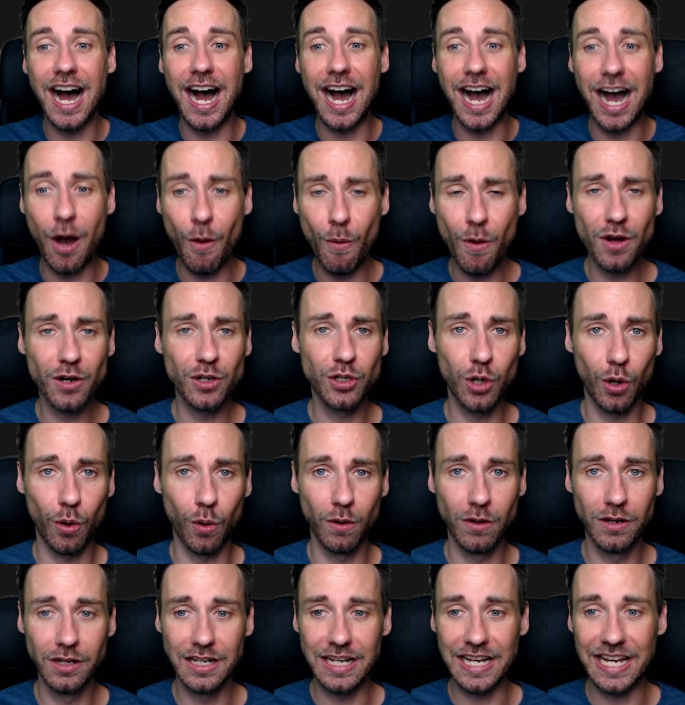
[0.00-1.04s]
Our
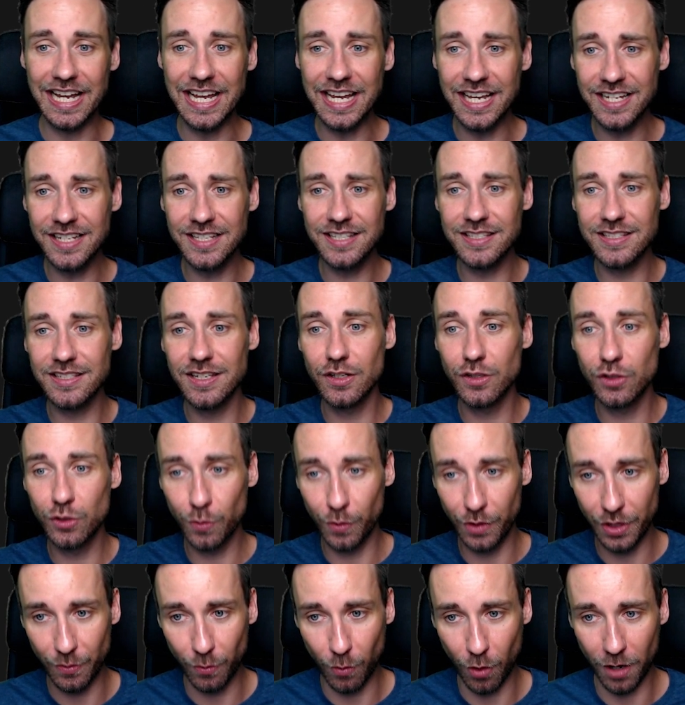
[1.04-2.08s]
goal is to
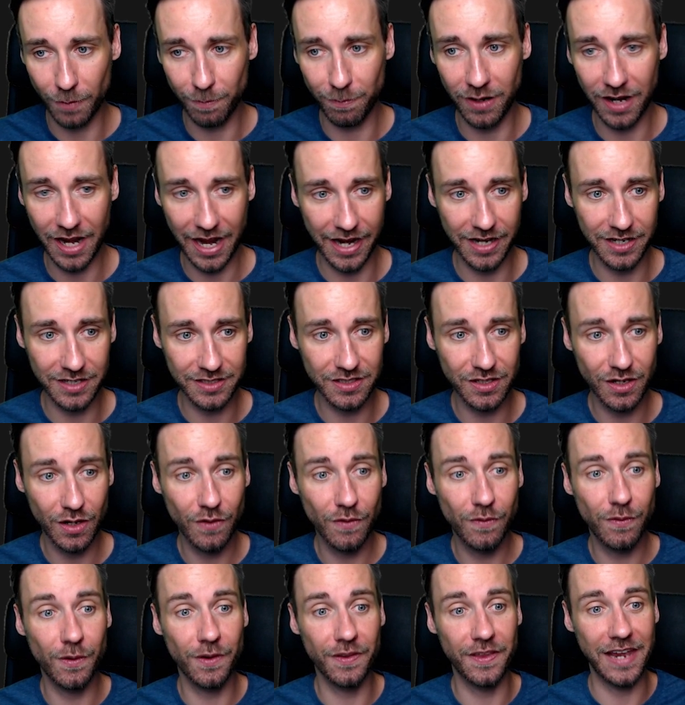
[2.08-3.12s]
reward players
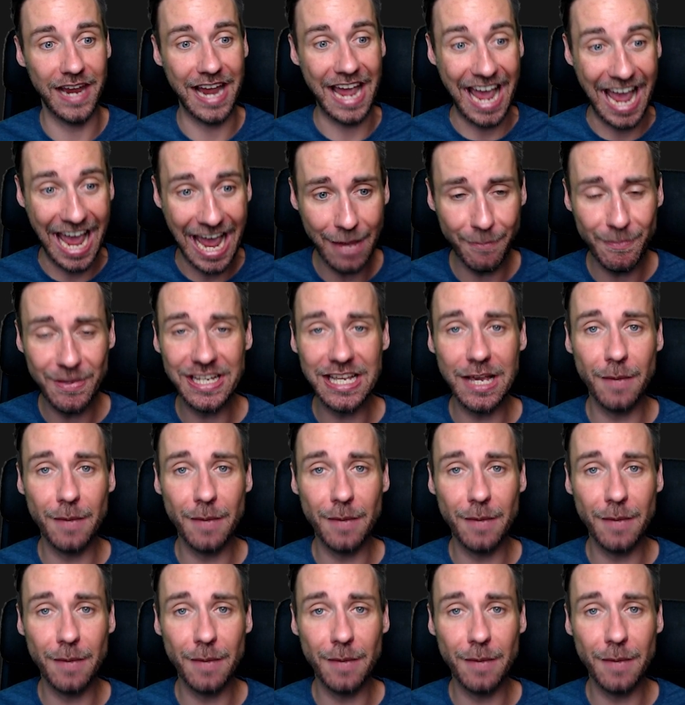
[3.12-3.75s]
for their aiming